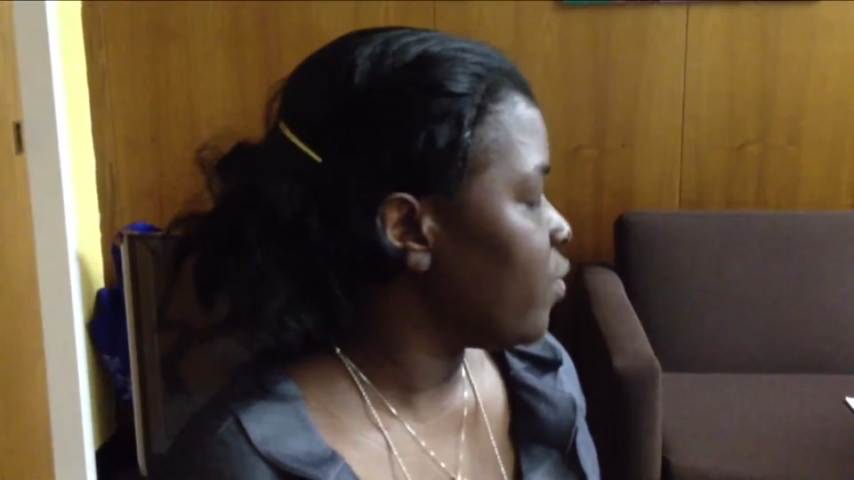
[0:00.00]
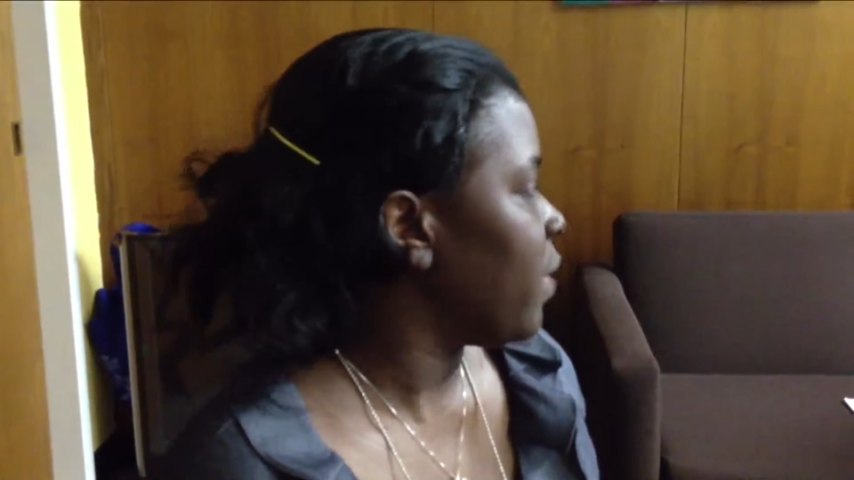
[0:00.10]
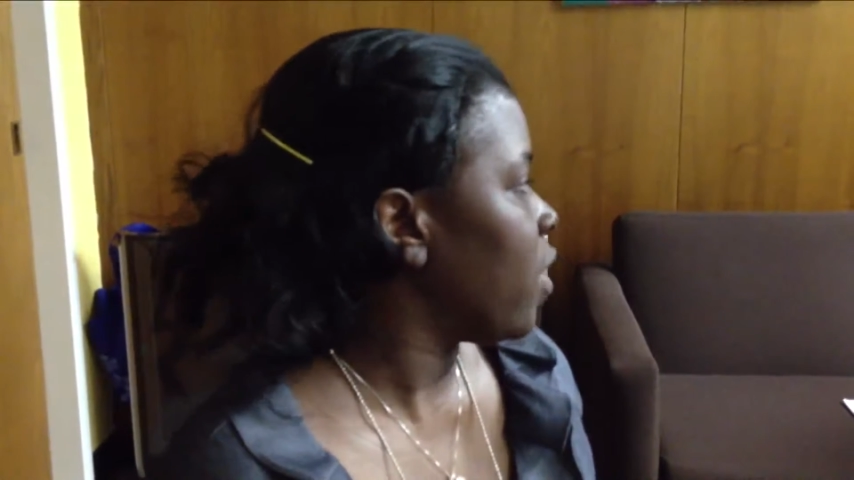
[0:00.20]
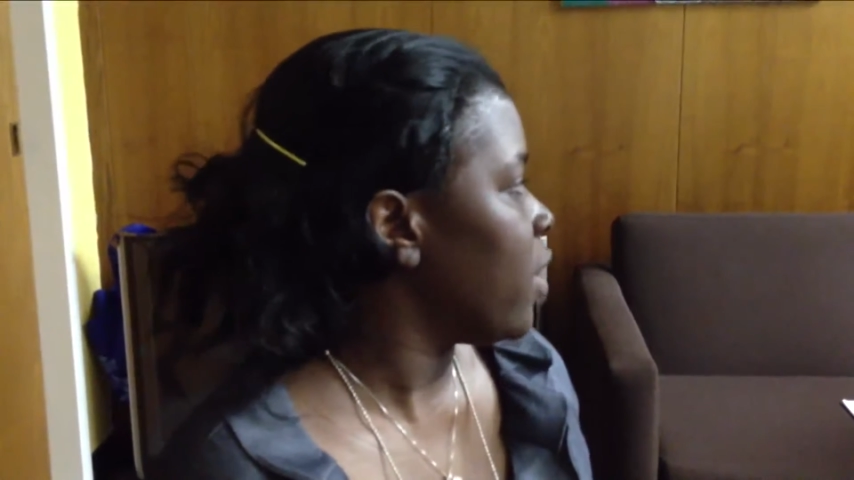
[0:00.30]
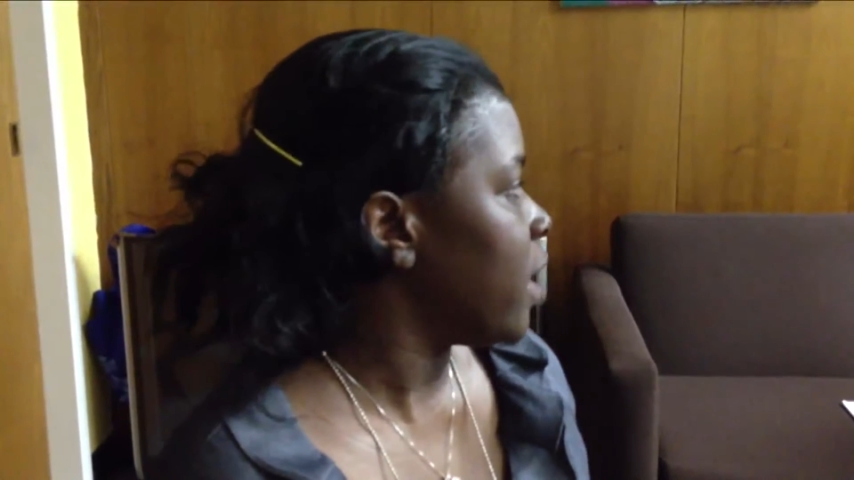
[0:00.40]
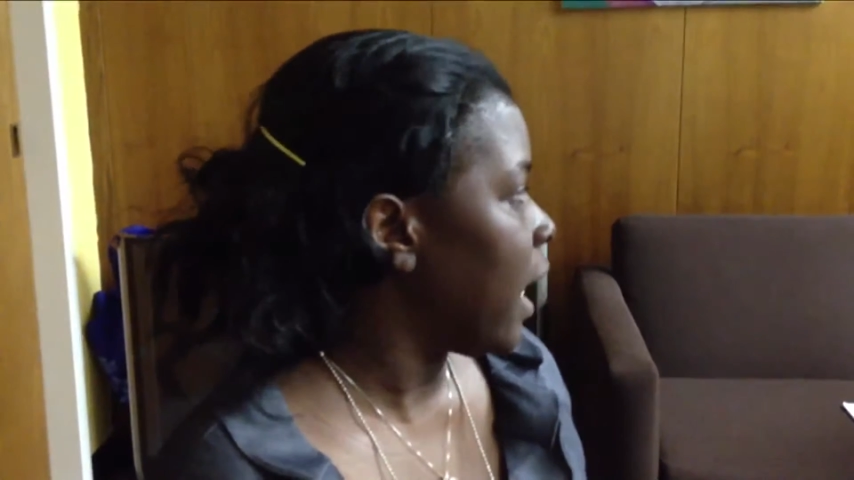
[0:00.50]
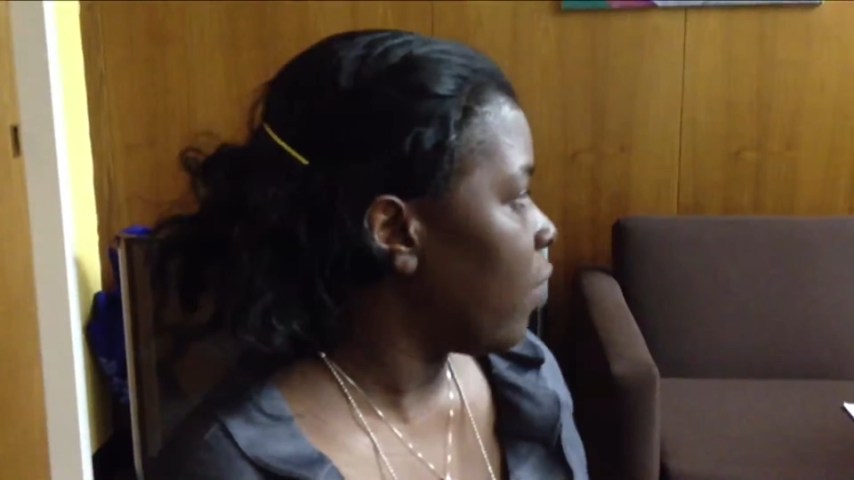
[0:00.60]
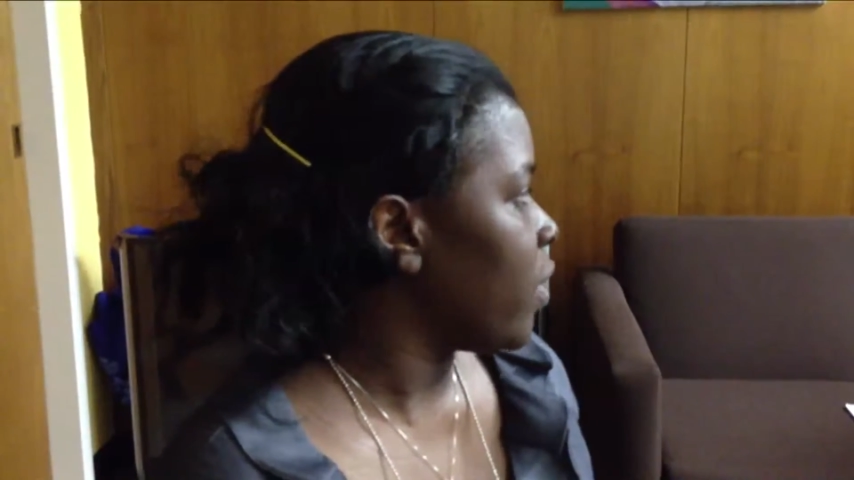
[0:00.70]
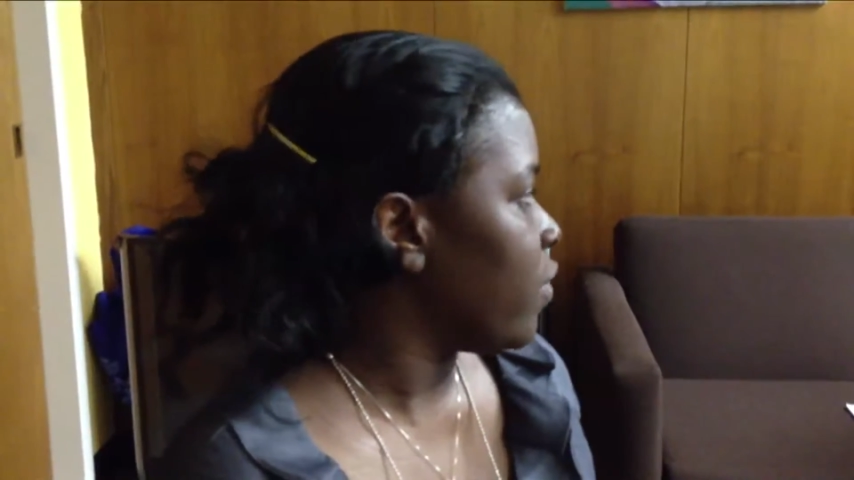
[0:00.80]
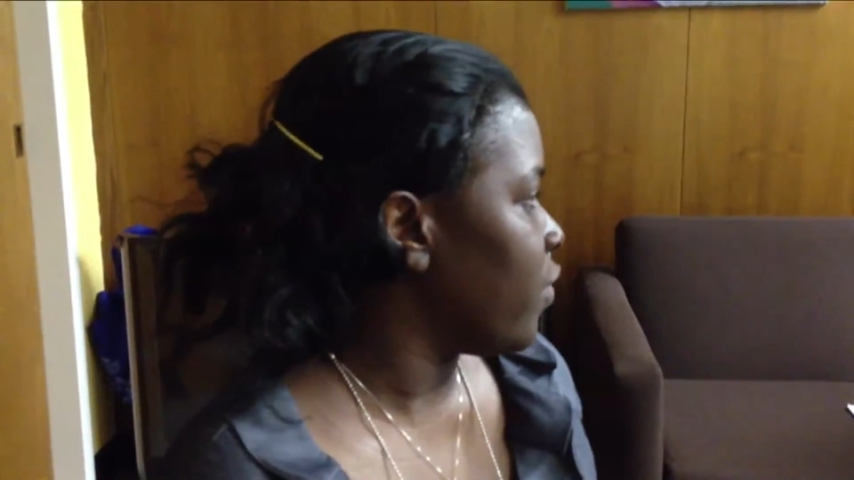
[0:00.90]
because I
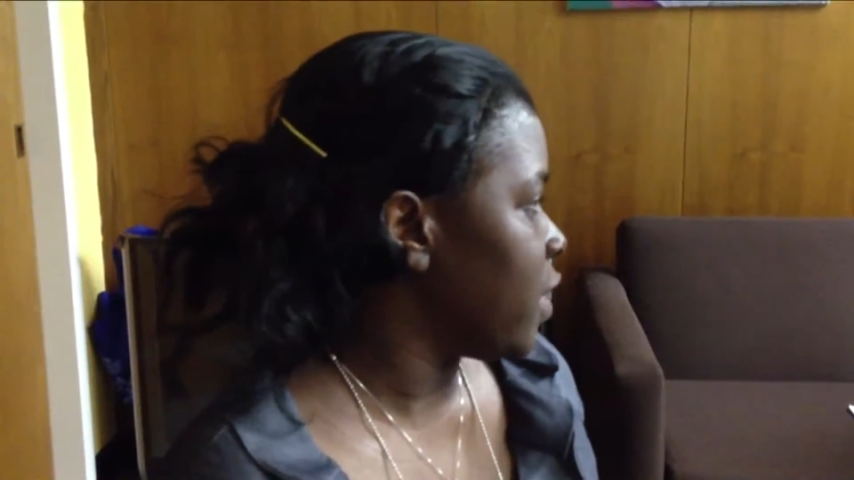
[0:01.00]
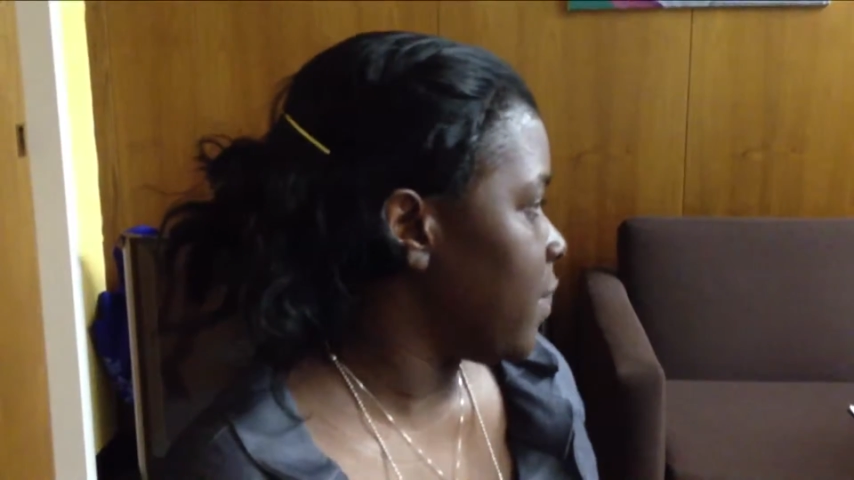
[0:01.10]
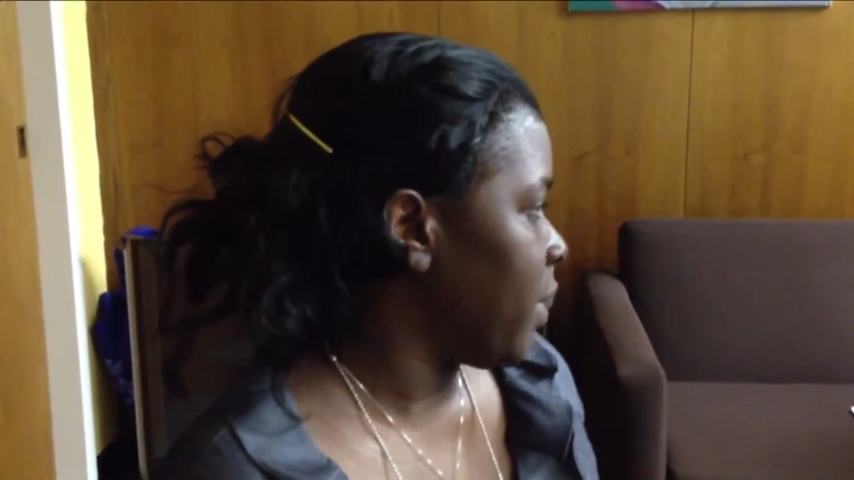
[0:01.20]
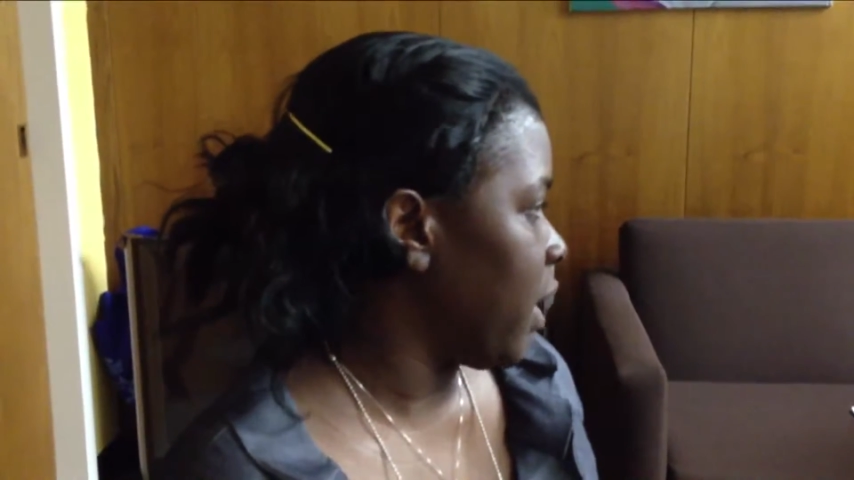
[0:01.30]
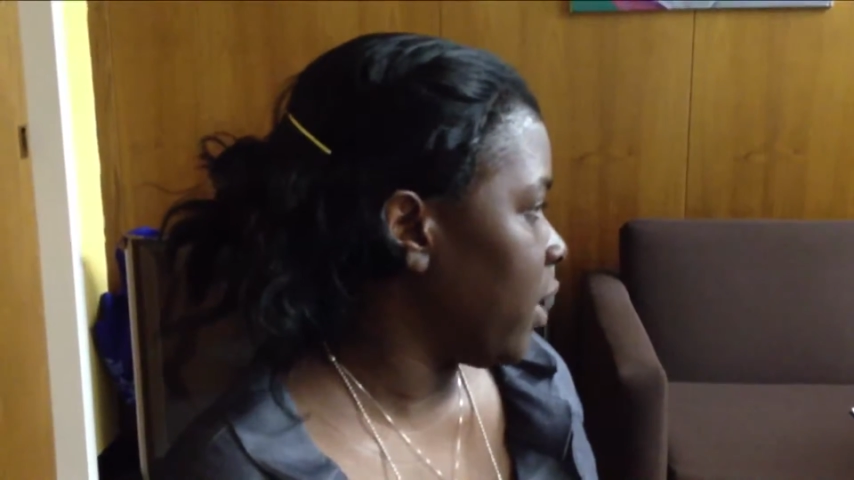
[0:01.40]
was a recipient